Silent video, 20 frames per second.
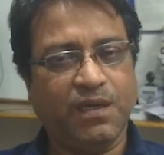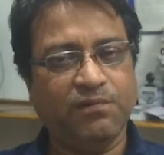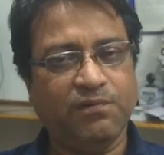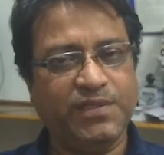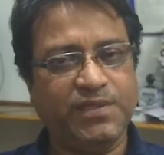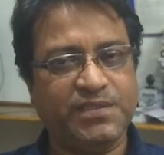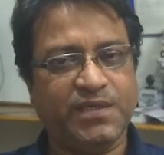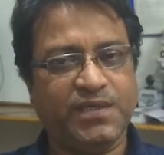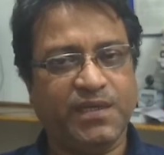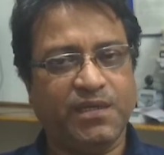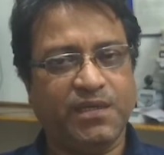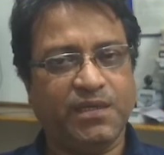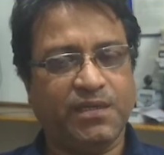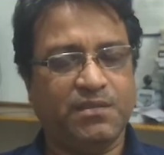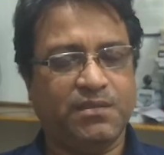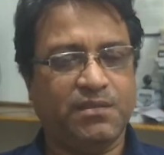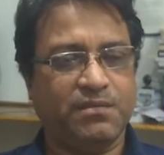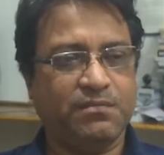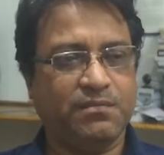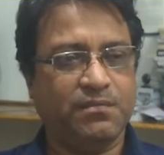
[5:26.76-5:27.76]
now
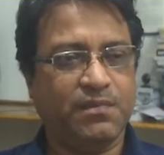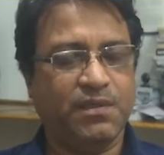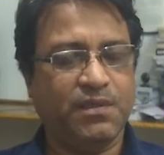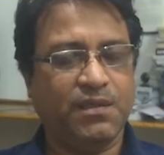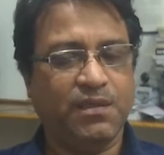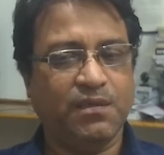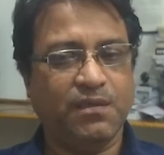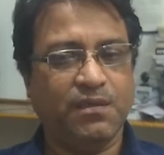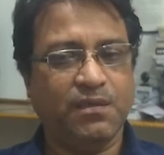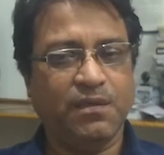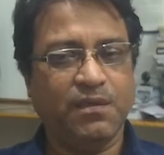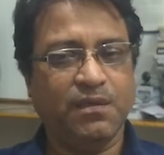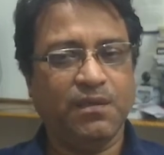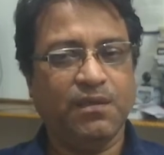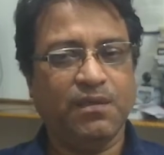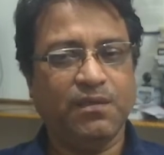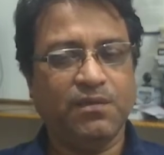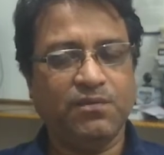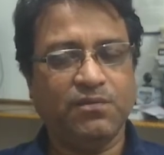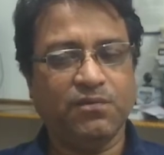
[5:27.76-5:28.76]
decided
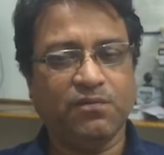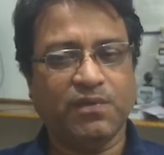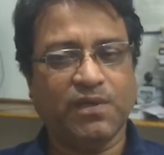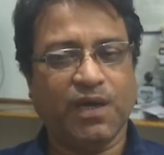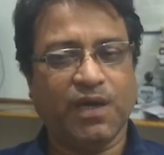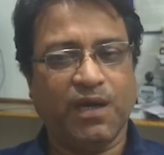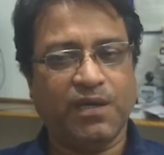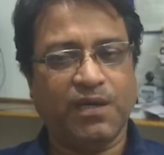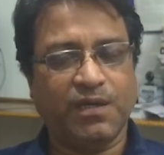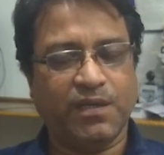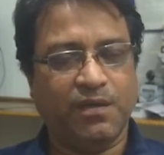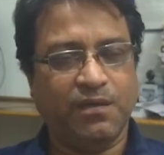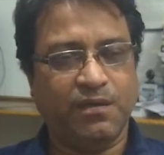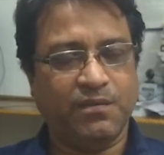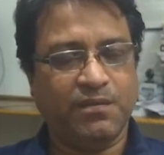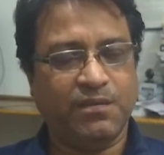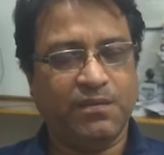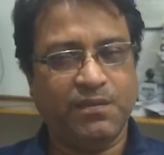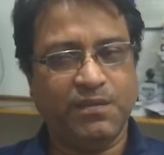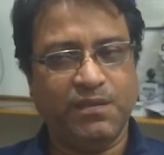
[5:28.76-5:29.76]
to
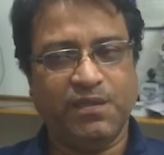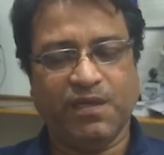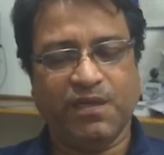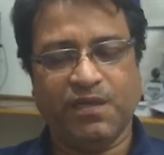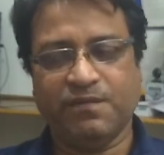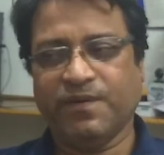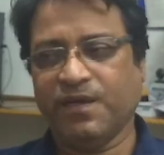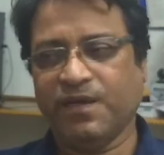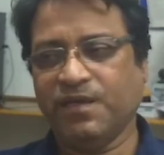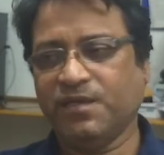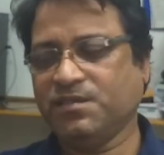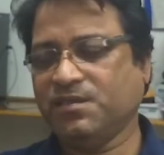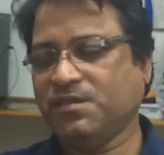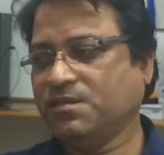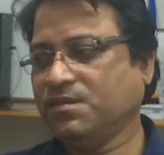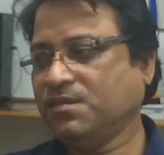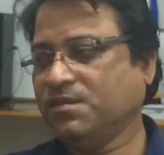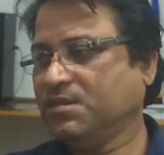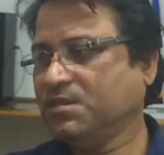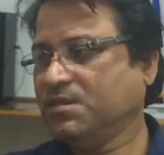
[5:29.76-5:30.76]
curtail. It
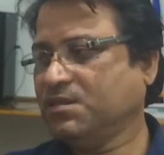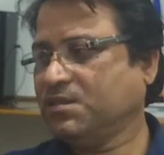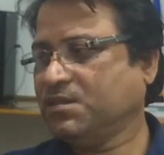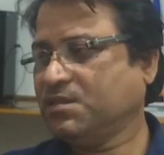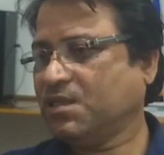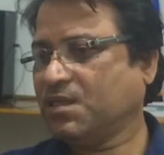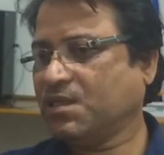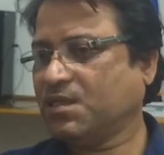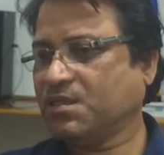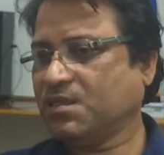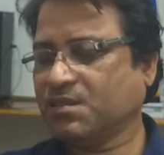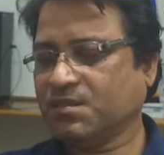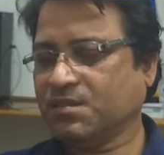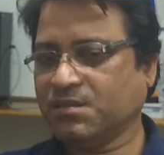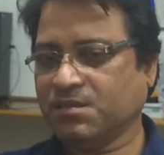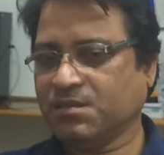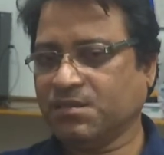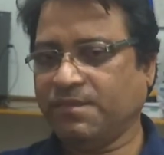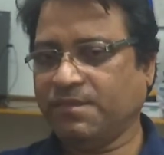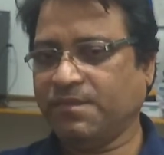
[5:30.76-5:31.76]
advised the
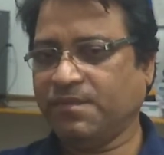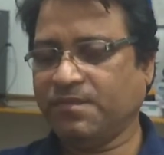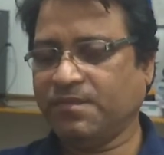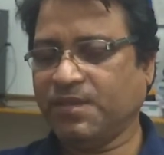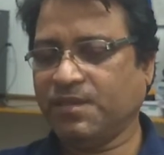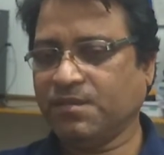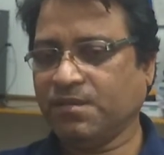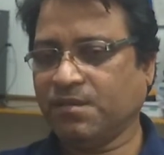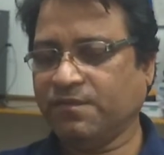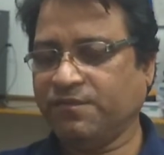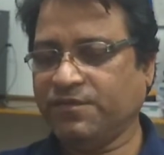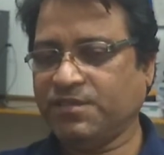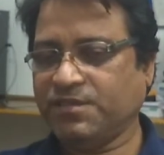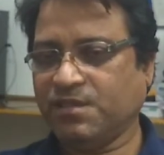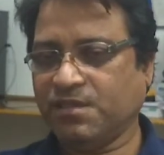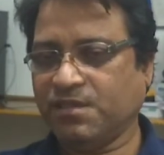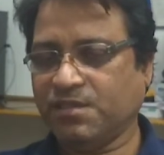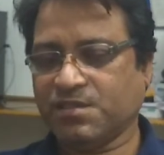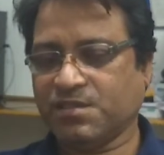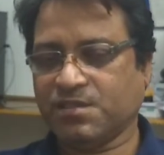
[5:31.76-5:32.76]
government
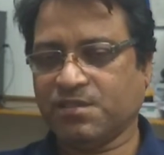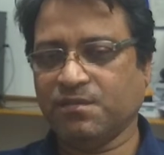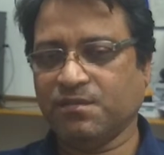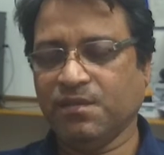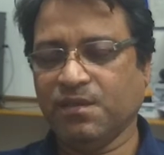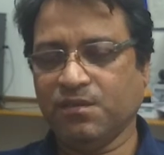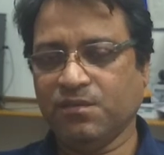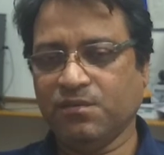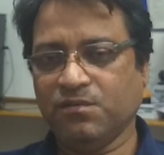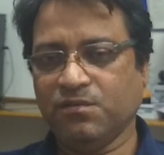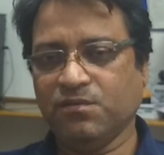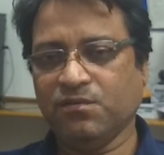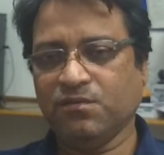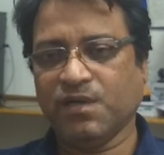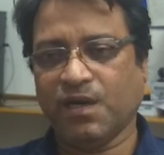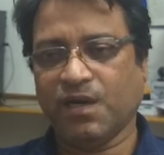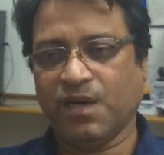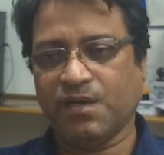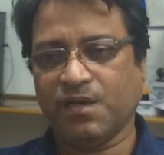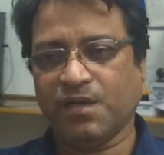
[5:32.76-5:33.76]
officials
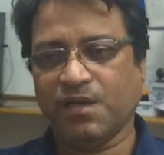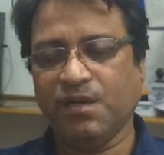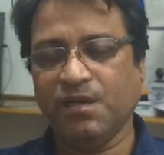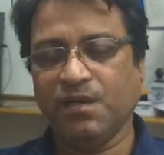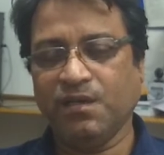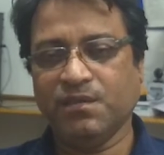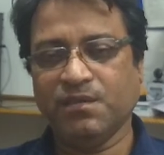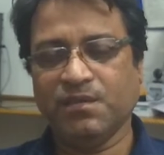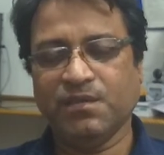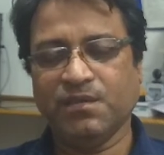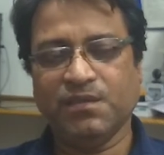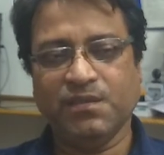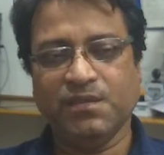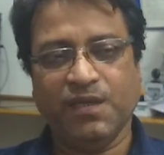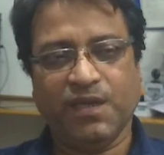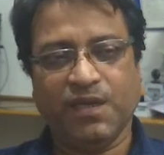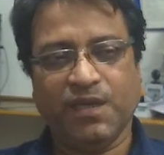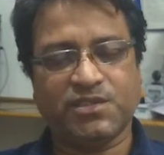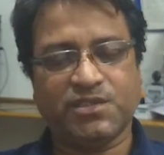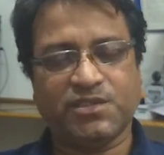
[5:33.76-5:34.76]
to curtail
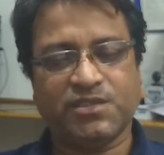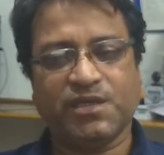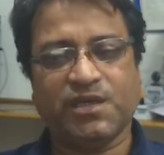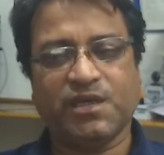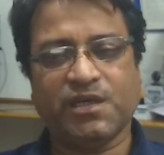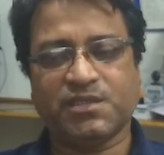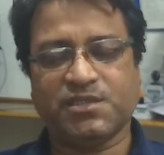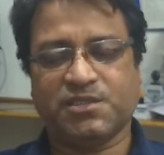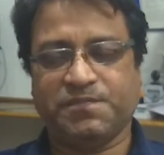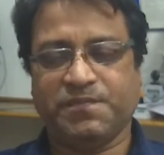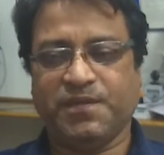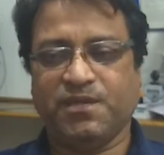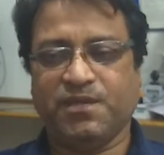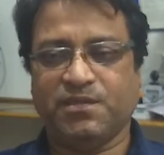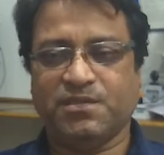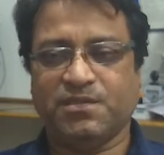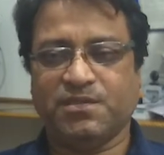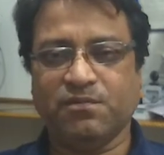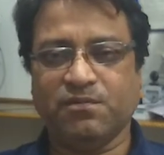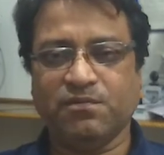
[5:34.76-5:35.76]
extra
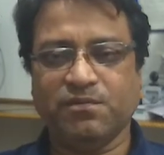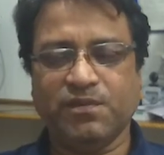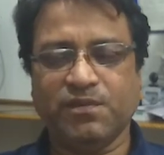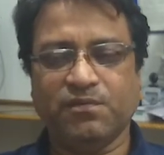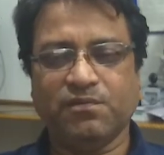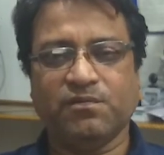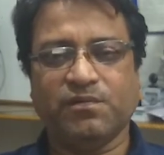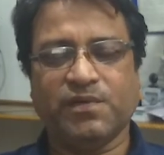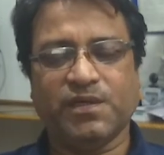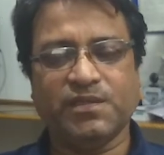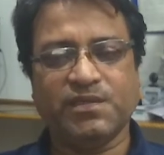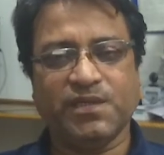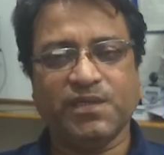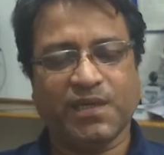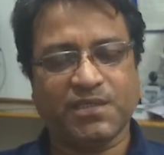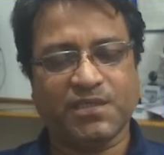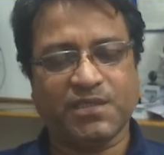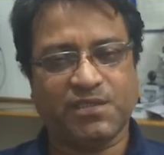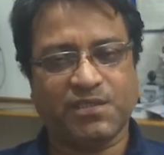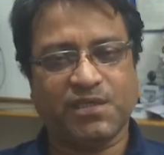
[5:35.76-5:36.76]
expenditure. Do you know what
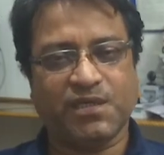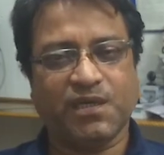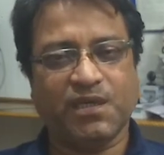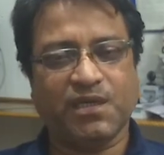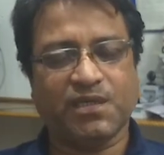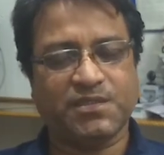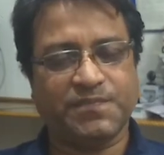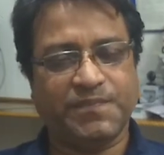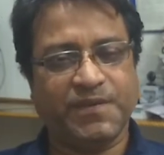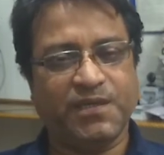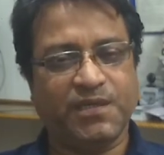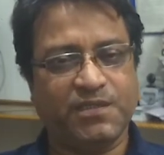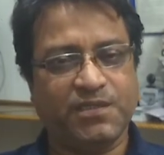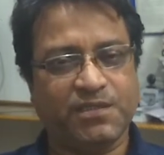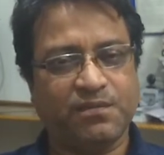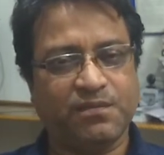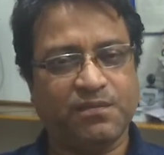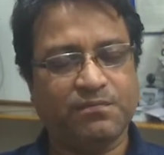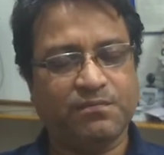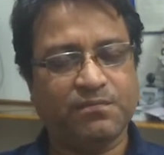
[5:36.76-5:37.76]
is extra
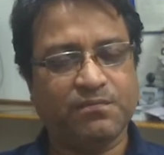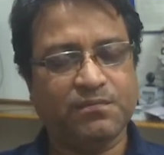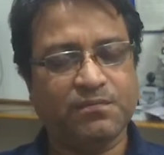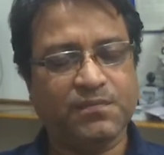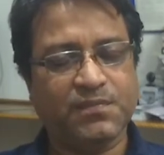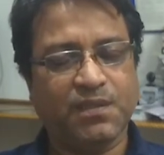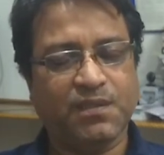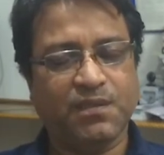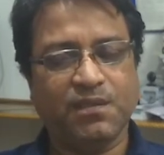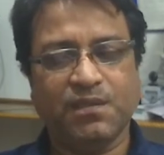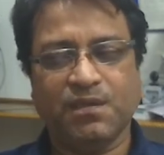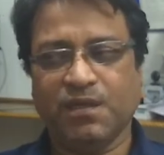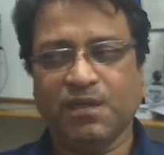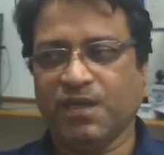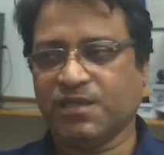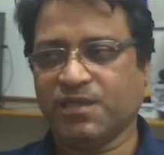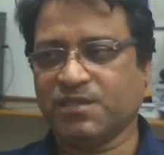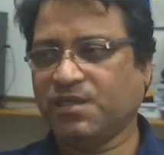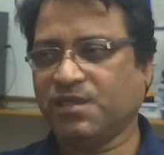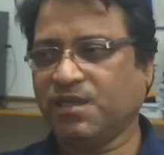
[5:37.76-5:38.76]
expenditure?
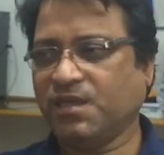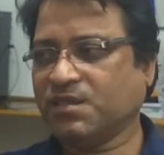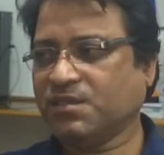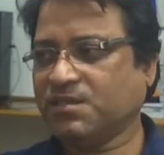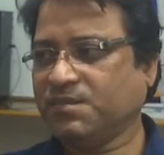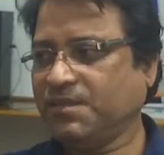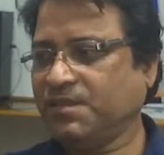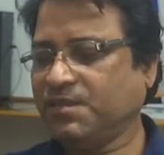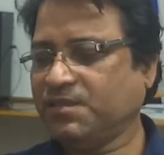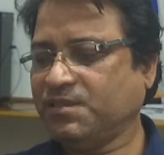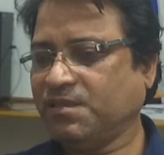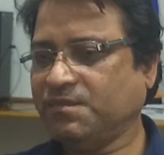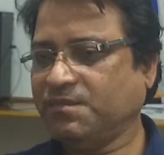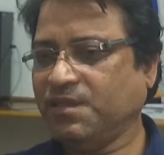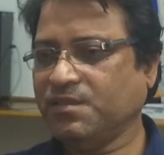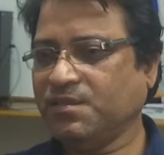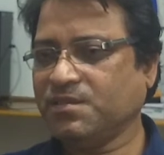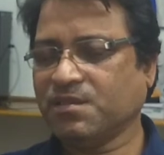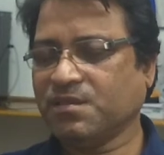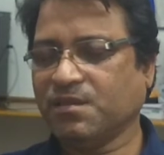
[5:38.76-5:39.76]
Extra
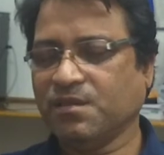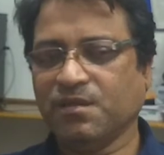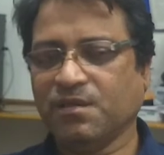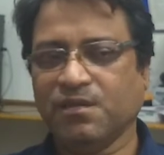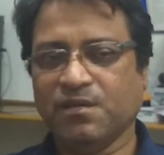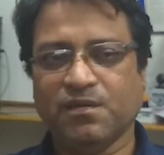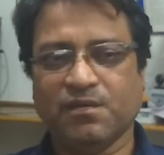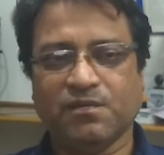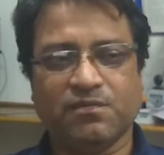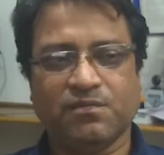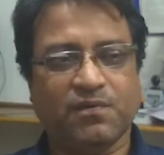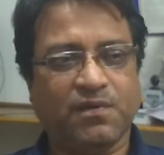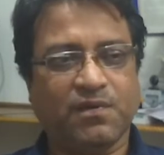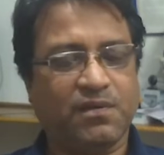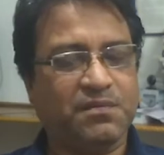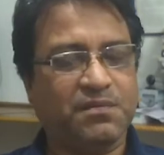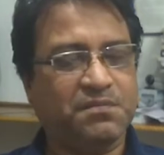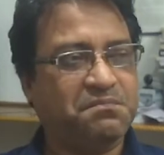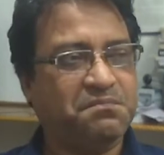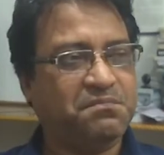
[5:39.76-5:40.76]
expenditure means
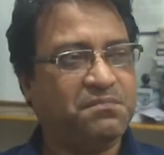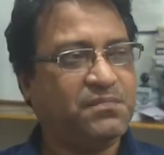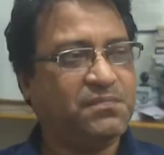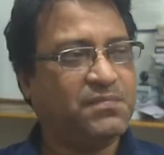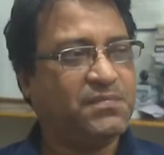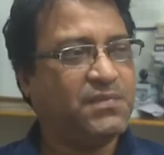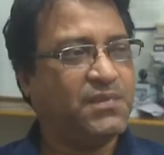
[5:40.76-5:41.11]
for